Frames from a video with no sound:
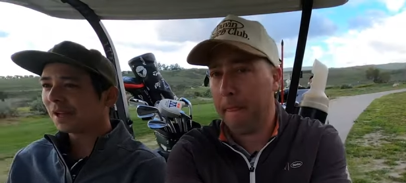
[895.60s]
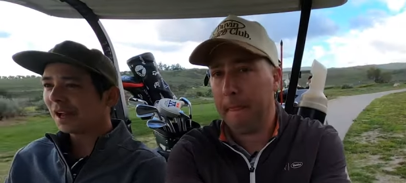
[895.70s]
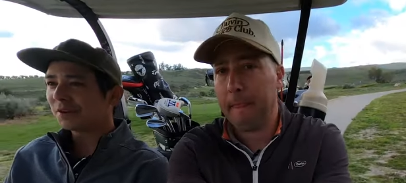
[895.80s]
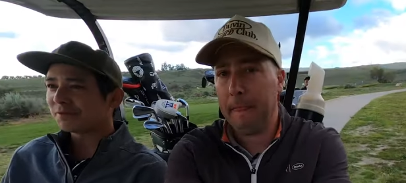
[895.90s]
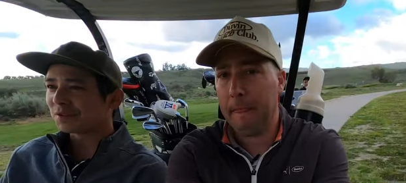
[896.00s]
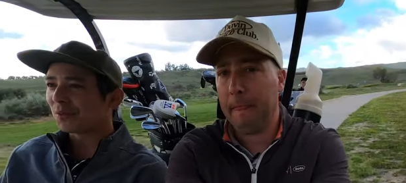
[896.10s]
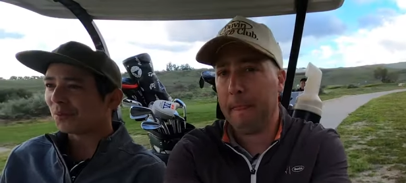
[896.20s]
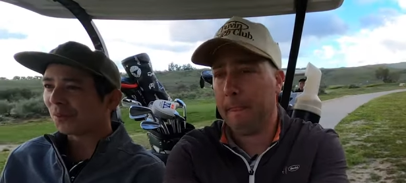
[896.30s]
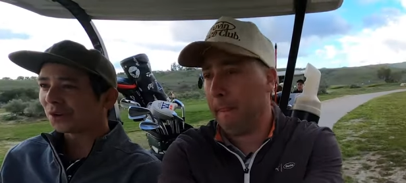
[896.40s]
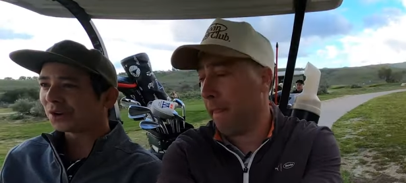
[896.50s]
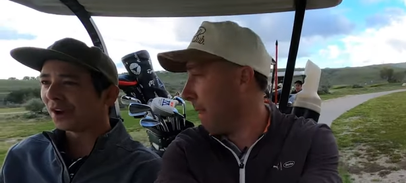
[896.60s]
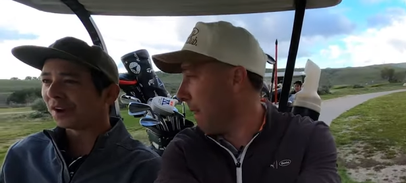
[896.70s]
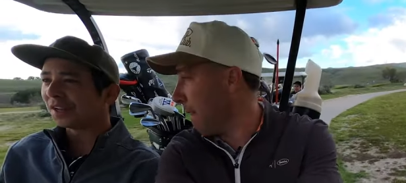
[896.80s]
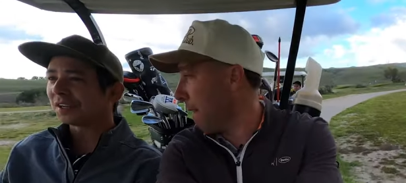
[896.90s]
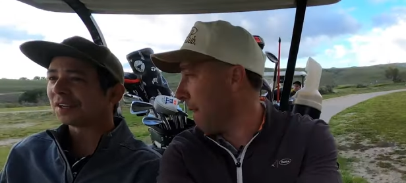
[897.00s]
Speaker 1: I don't have to work
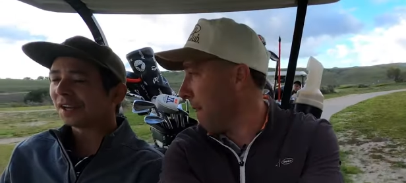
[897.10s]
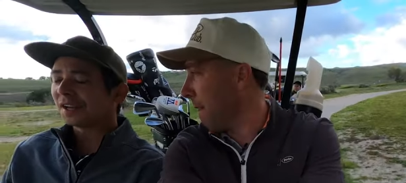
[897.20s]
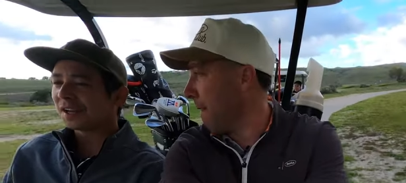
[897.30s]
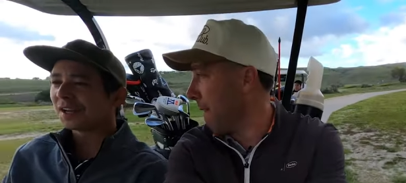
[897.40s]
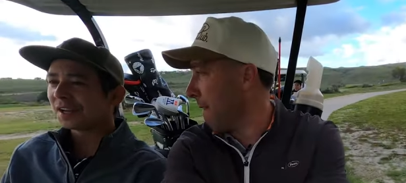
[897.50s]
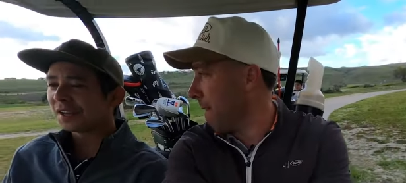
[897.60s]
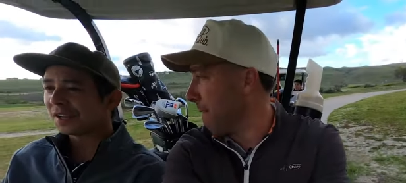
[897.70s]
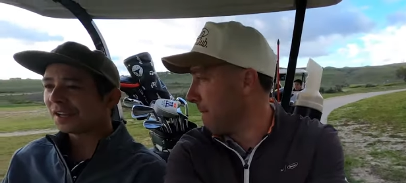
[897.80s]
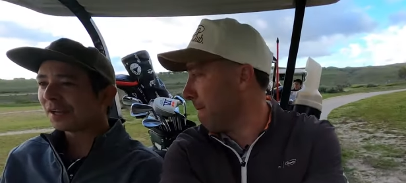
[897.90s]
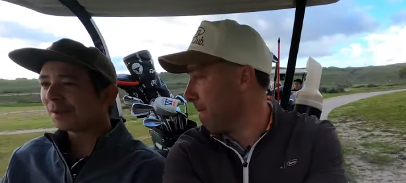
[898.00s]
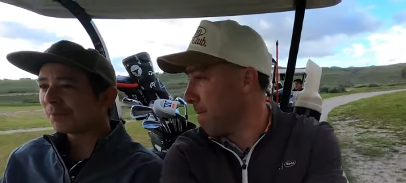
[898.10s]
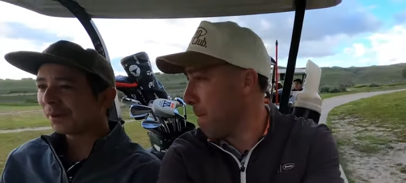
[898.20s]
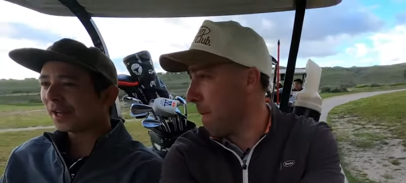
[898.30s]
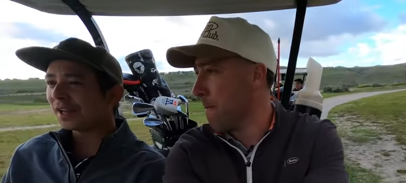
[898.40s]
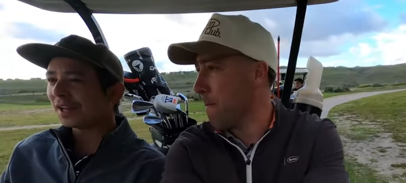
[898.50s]
on it. Uh,
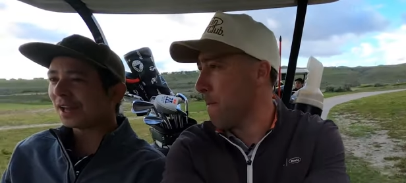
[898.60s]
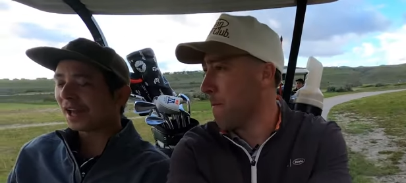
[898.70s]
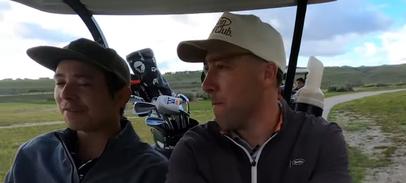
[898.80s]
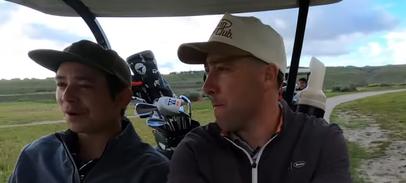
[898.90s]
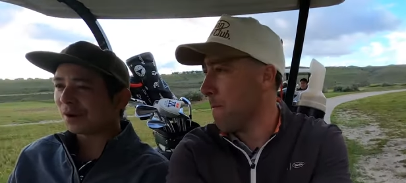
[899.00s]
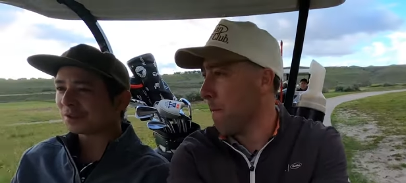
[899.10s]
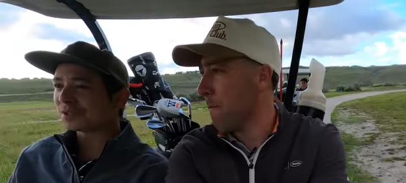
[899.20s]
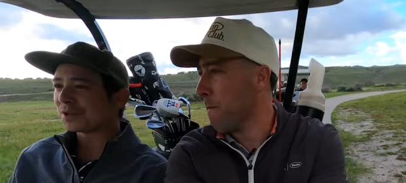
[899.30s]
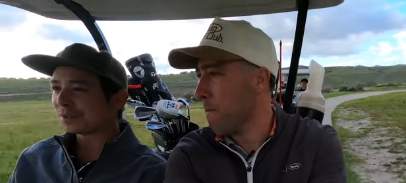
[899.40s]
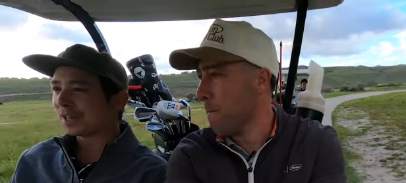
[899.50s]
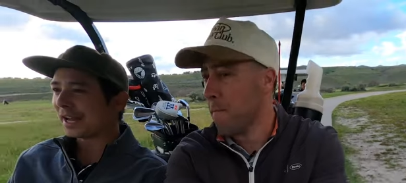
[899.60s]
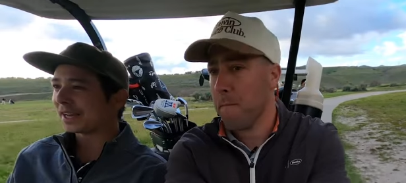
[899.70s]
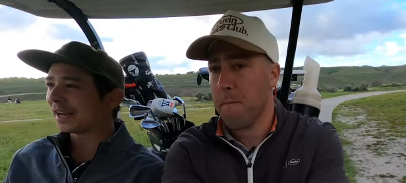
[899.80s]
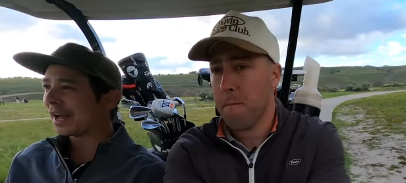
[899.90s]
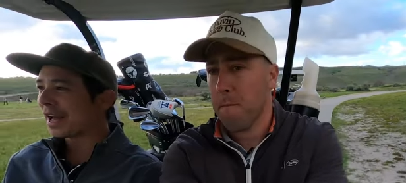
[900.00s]
but I've also
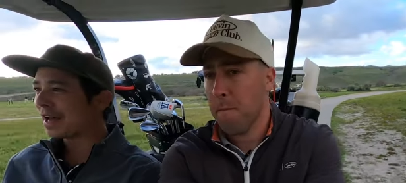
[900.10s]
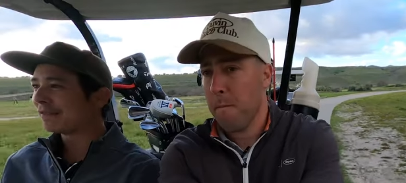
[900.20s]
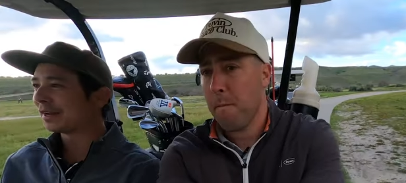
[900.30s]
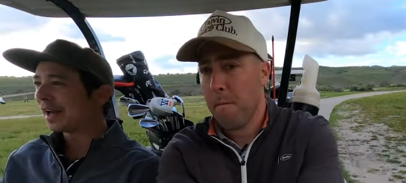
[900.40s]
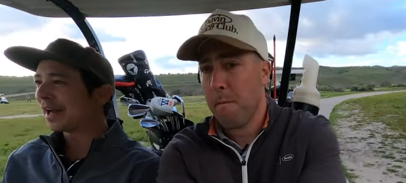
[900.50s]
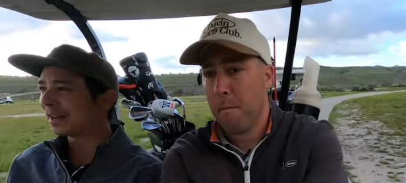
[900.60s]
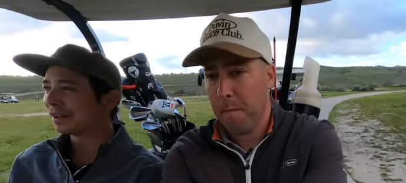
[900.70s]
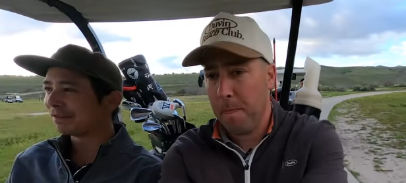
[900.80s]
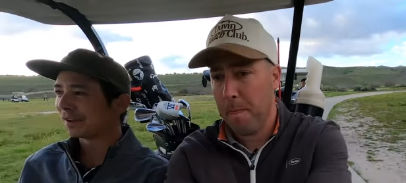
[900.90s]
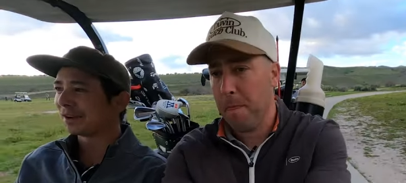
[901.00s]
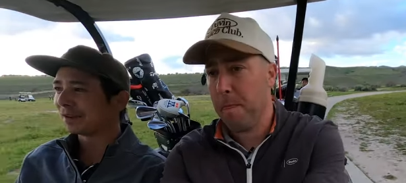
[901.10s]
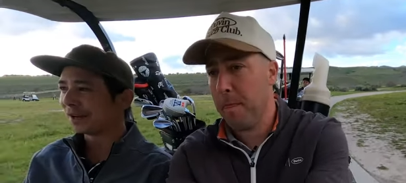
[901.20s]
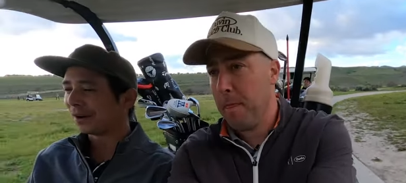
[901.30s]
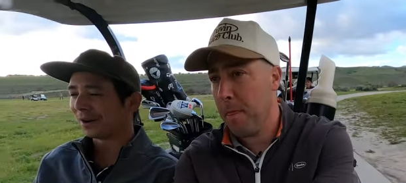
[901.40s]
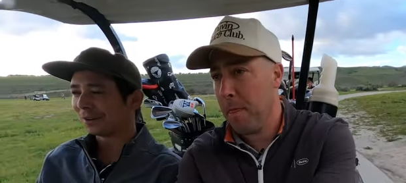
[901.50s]
like I haven't had a
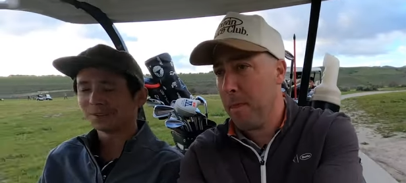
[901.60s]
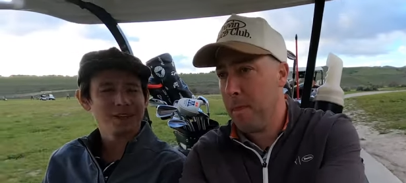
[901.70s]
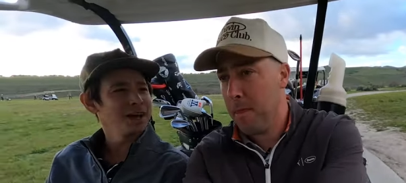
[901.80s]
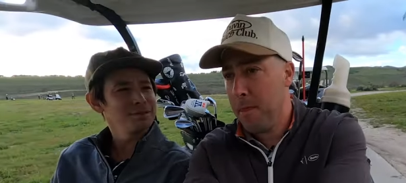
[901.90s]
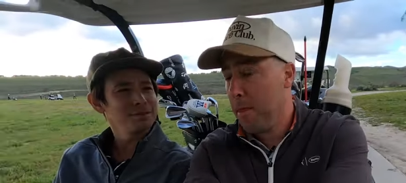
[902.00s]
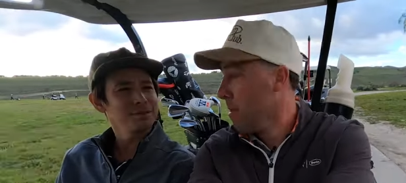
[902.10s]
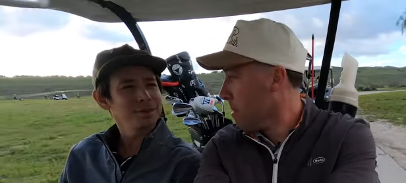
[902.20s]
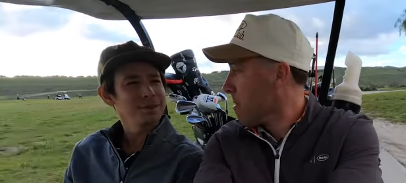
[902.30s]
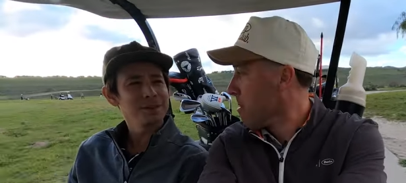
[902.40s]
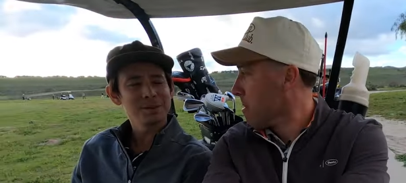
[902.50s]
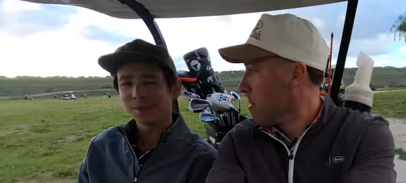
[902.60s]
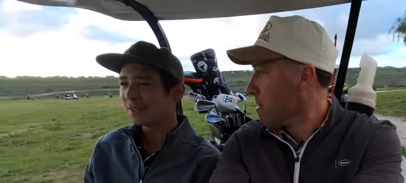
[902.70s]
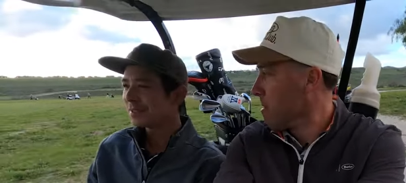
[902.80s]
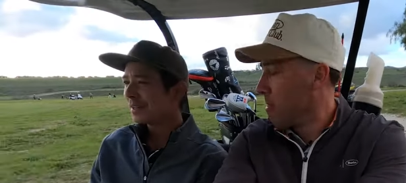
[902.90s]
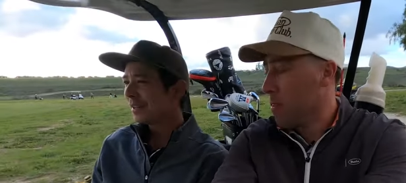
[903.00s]
very hard life. You know what I
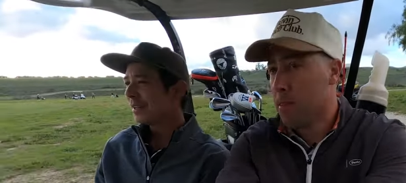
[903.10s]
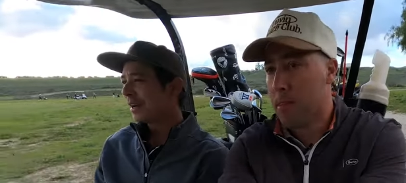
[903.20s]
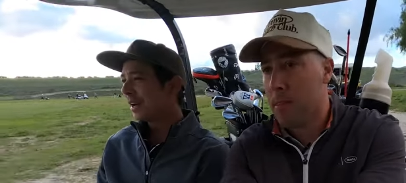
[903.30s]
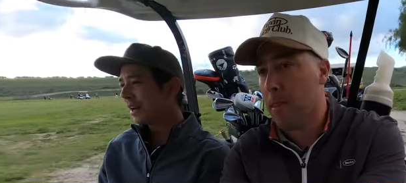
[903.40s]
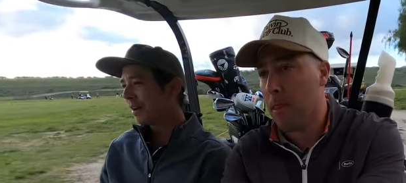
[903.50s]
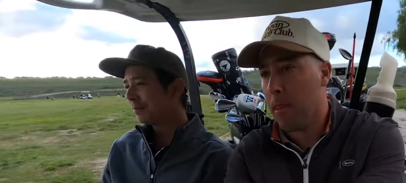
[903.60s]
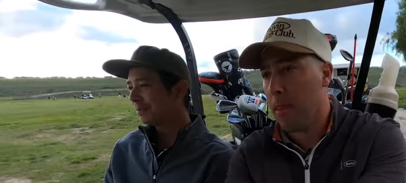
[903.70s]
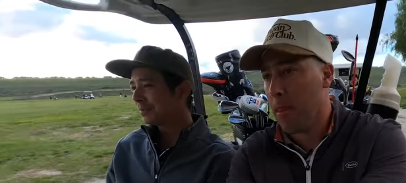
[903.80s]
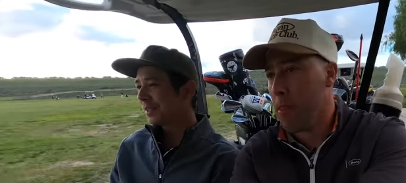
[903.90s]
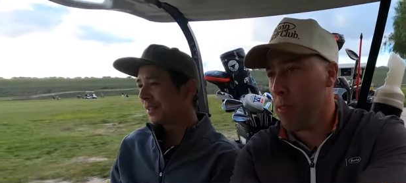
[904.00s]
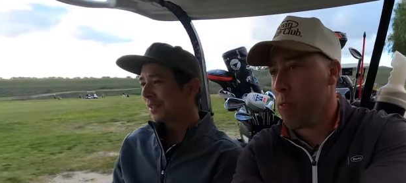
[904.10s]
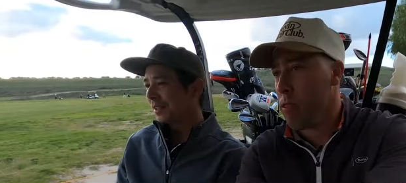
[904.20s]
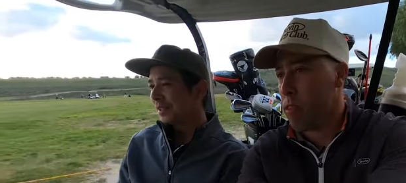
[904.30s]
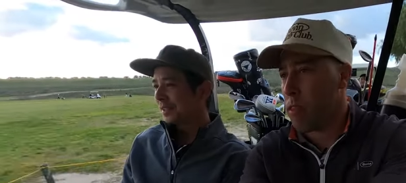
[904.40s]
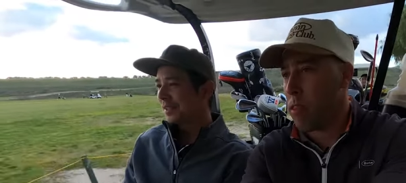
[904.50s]
mean? Um,
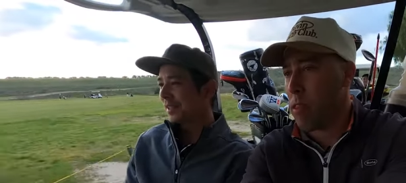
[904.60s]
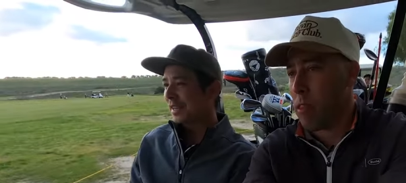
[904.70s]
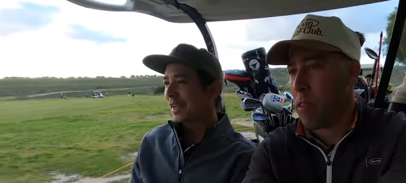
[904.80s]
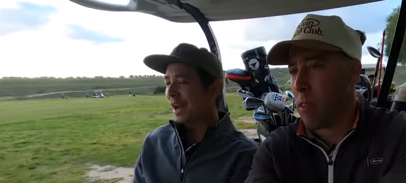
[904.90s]
like